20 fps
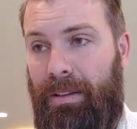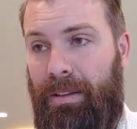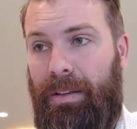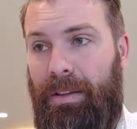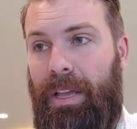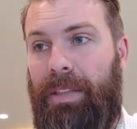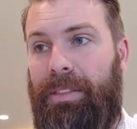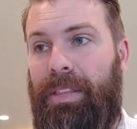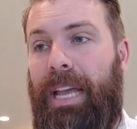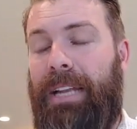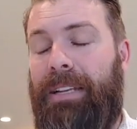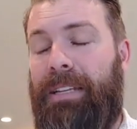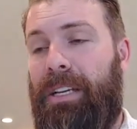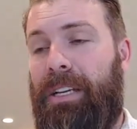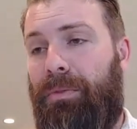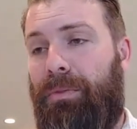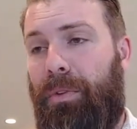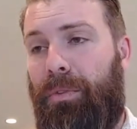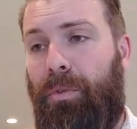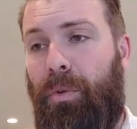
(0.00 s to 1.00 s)
uh, at the
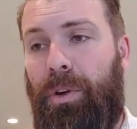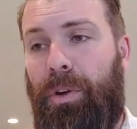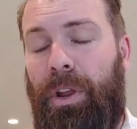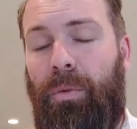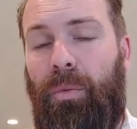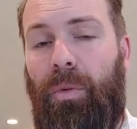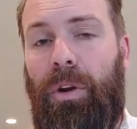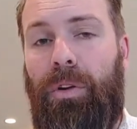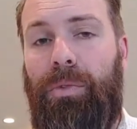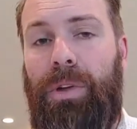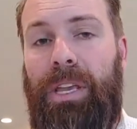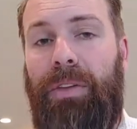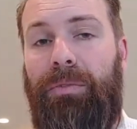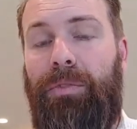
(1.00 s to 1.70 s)
idea of a four day work week.